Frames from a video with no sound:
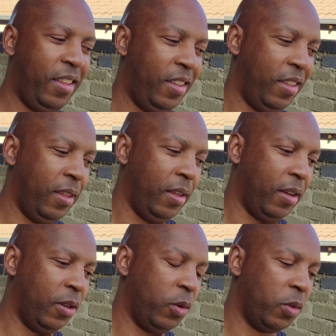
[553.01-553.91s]
Yeah,
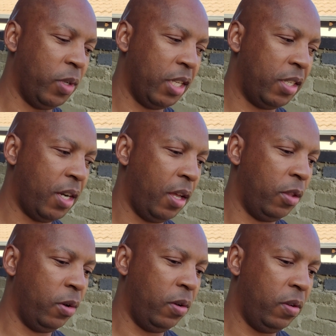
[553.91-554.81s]
it was worth a try
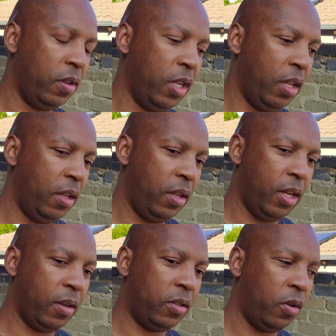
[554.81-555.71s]
though.
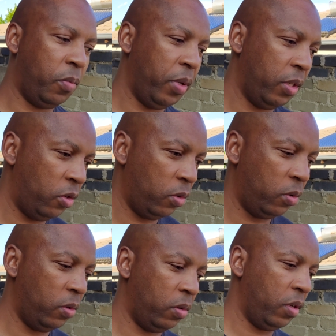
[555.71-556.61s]
I was hoping
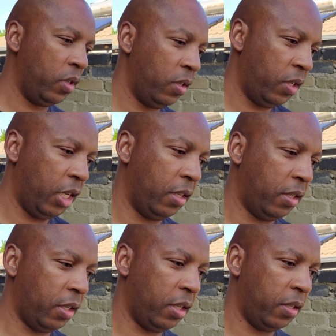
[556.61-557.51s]
to get
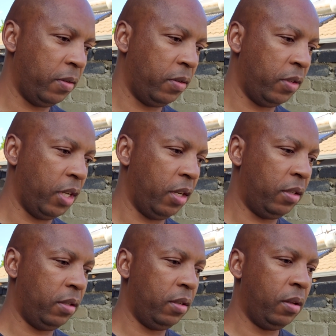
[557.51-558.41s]
successful
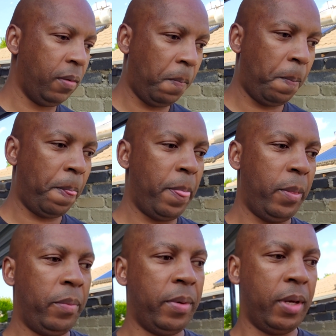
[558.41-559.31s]
results,
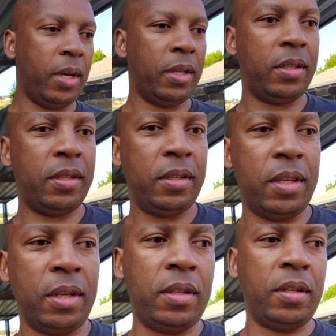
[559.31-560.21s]
but
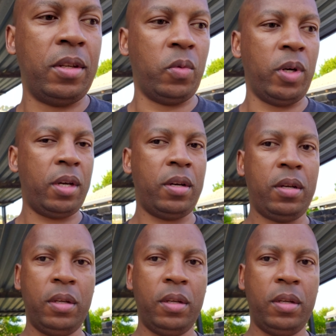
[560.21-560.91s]
that didn't work.